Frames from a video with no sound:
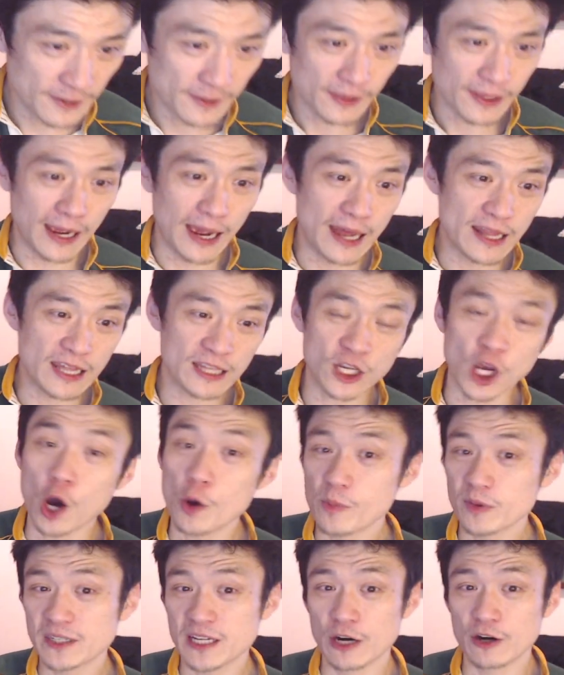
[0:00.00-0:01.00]
And the
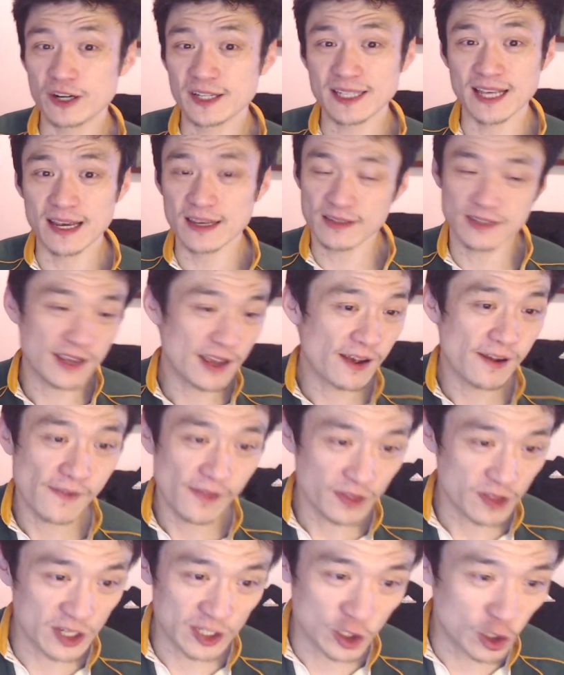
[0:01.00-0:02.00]
commentary says
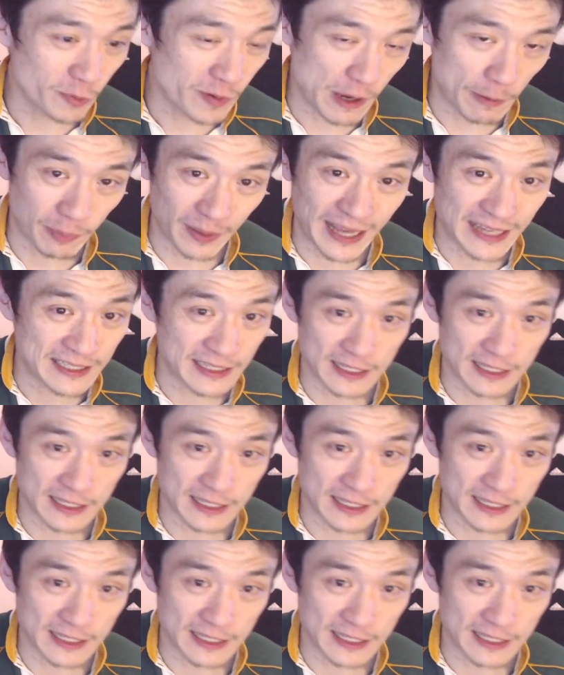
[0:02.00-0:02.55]
this could be a blessing